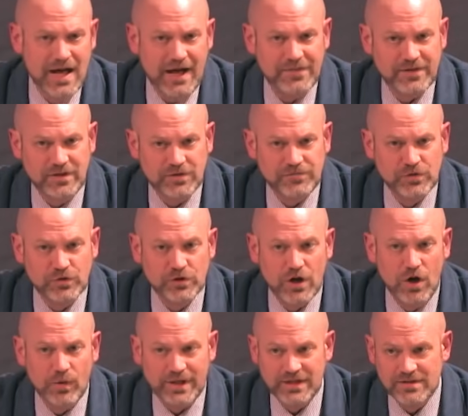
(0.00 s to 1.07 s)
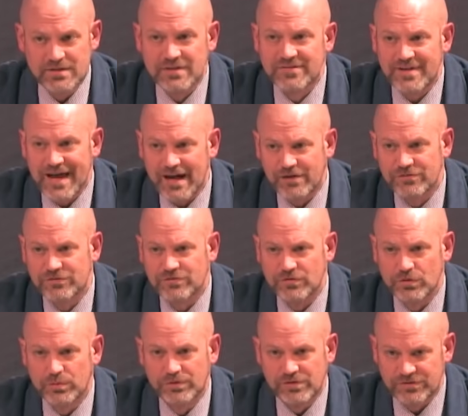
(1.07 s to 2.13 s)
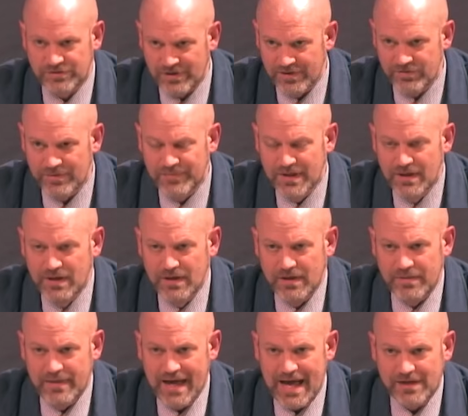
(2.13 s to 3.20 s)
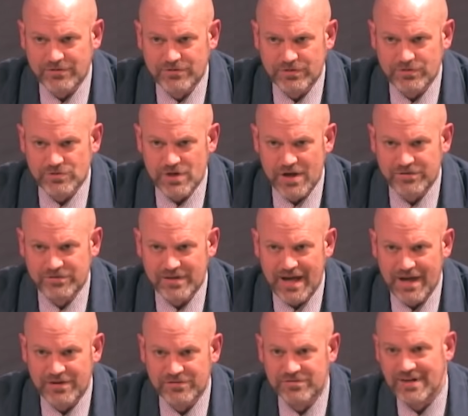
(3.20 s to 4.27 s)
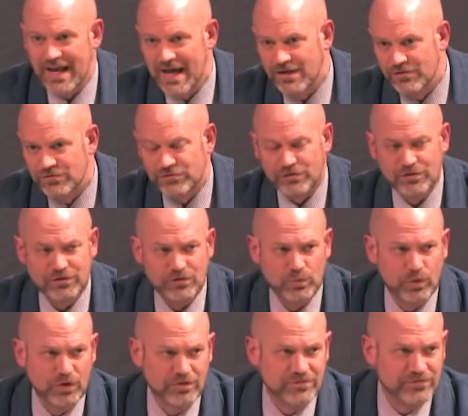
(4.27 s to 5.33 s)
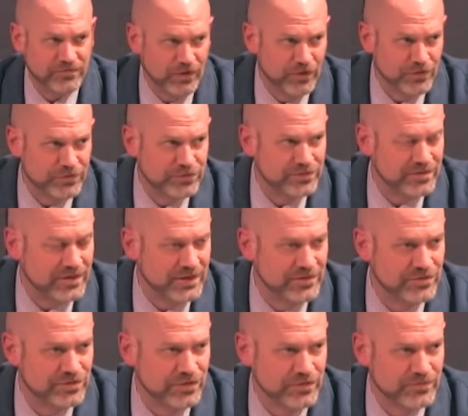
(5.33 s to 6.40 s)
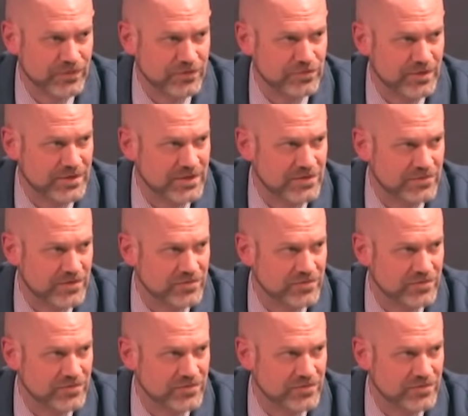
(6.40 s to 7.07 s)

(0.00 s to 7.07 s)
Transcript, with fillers: I think if you'll go into the text, you will discover that just as Dan inserted the word first into 1 Corinthians